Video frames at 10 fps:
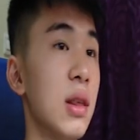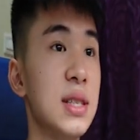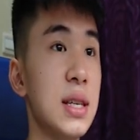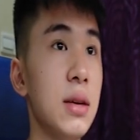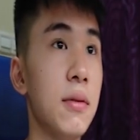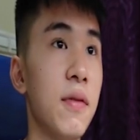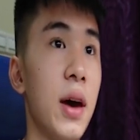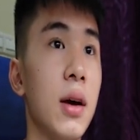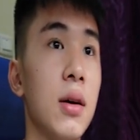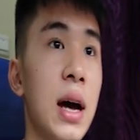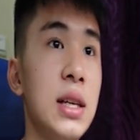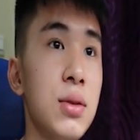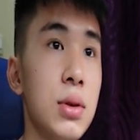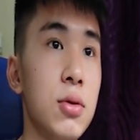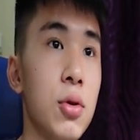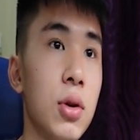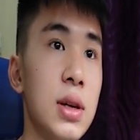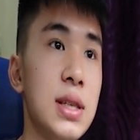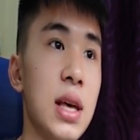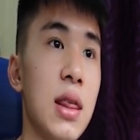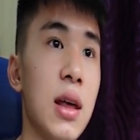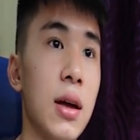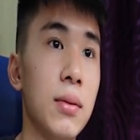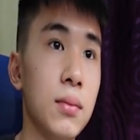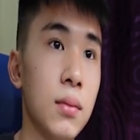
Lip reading: the turning effect, I just want to quickly say that